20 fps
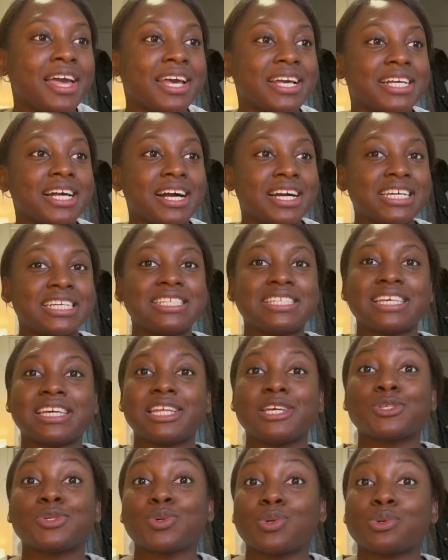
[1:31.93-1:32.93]
Guys, it
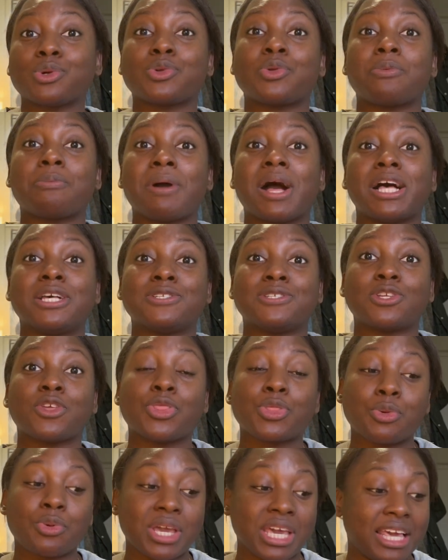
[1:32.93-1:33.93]
is
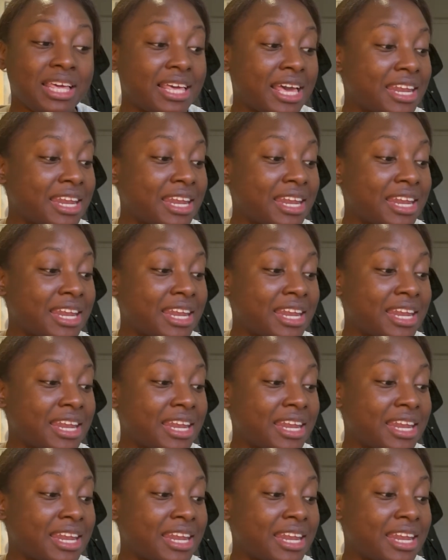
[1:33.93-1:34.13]
3:15